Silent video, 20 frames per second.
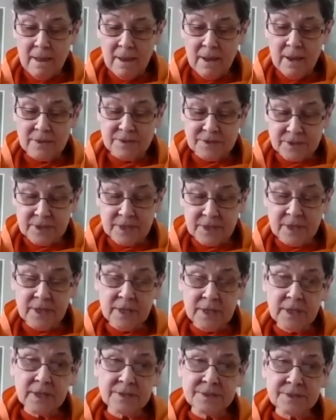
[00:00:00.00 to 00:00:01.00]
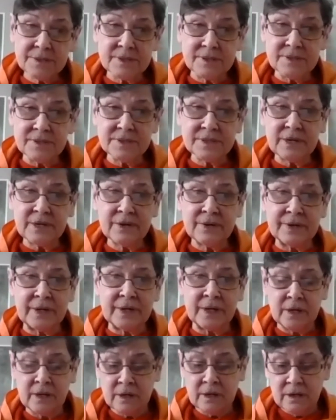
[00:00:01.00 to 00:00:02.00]
And seeing his
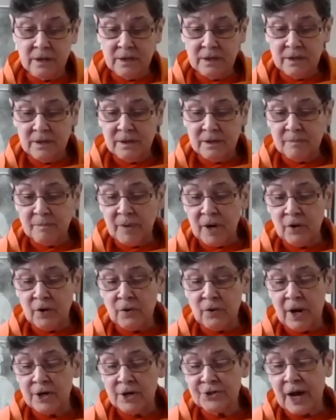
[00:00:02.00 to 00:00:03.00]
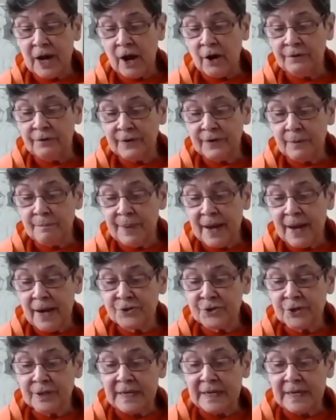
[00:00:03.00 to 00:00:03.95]
sincerity, Maharaj, out of compassion,